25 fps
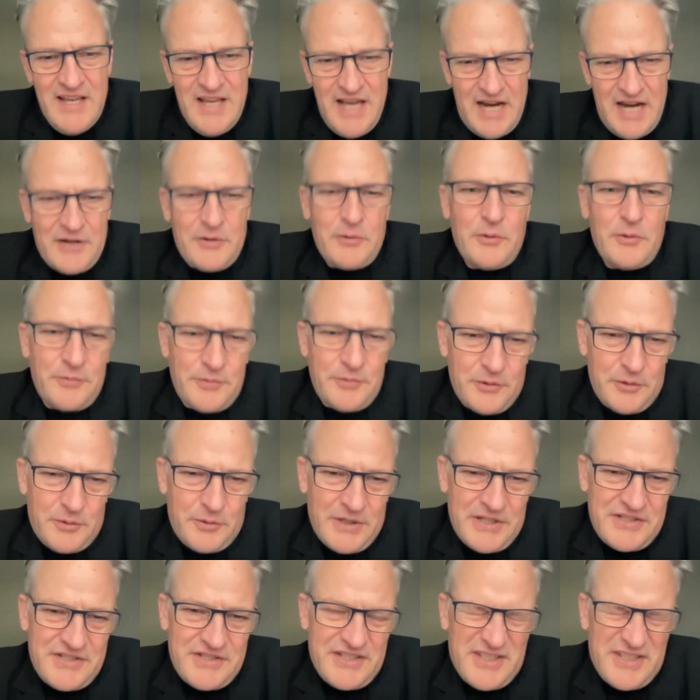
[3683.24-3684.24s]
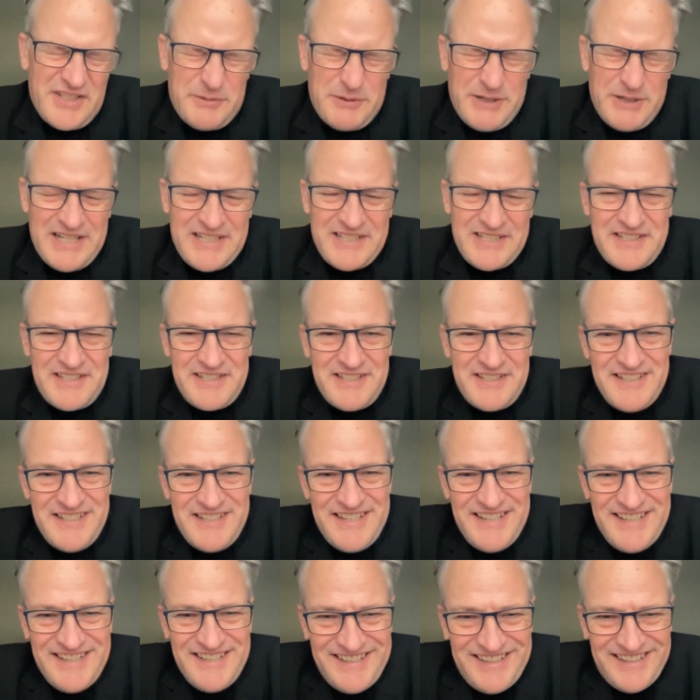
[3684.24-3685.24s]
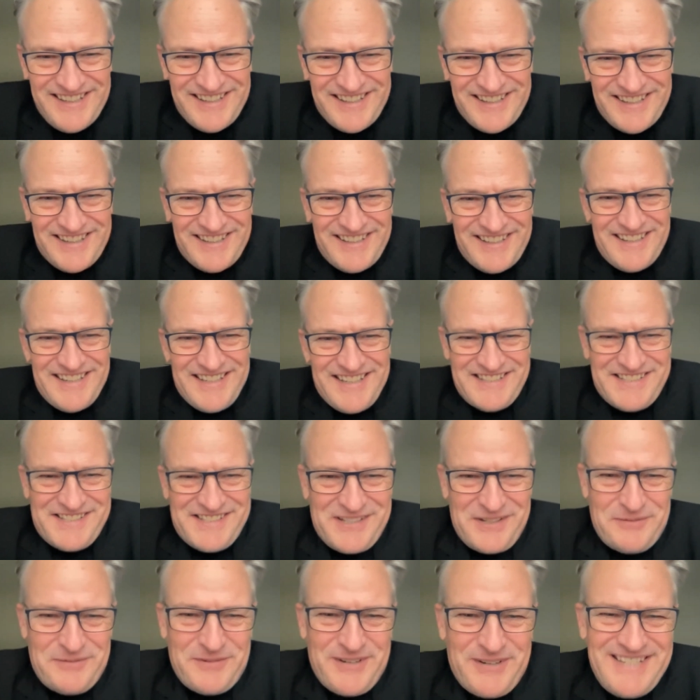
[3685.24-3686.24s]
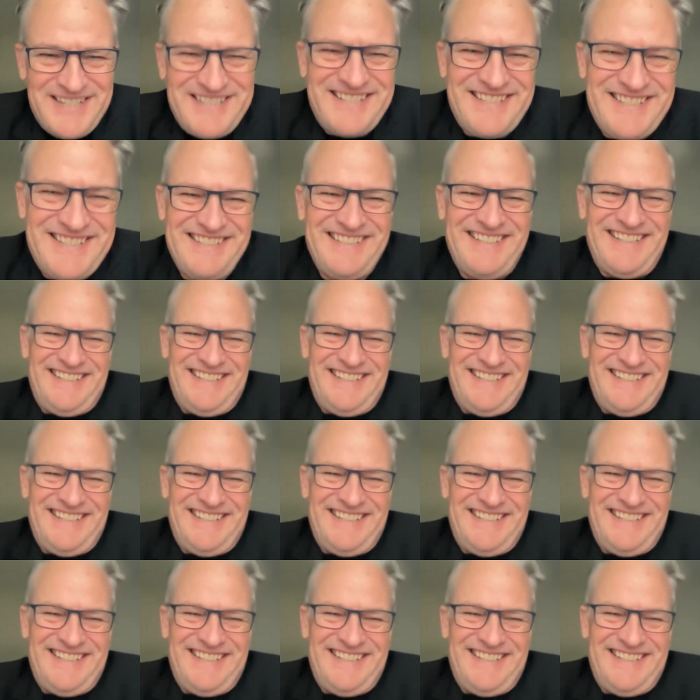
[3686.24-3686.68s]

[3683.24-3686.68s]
An awful question to ask in some ways.